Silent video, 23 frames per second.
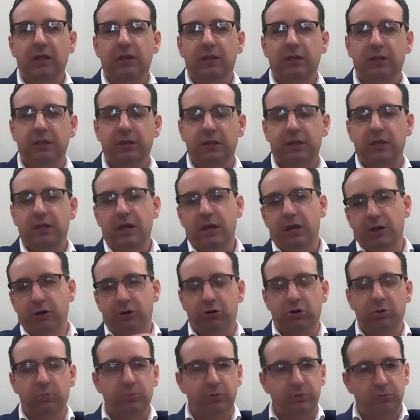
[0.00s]
the
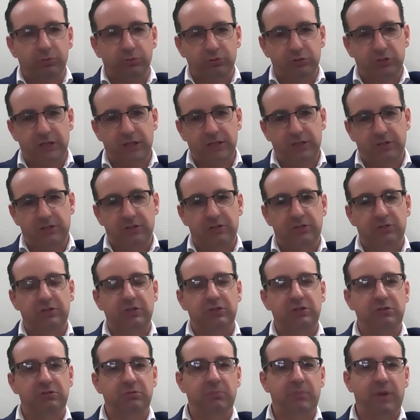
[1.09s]
criminal justice
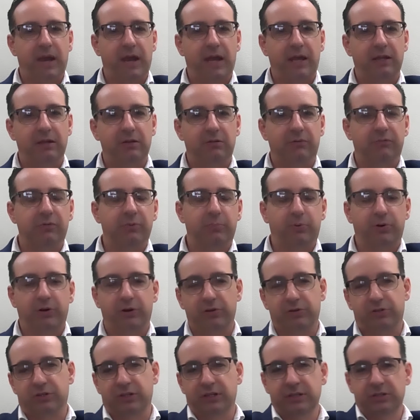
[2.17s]
system end of the
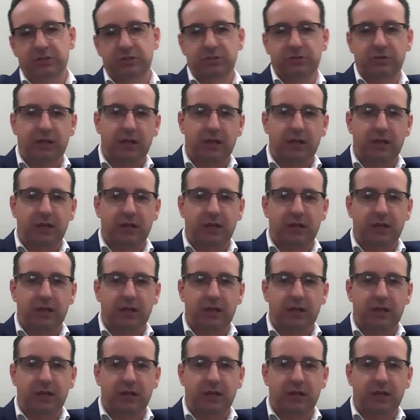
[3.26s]
process,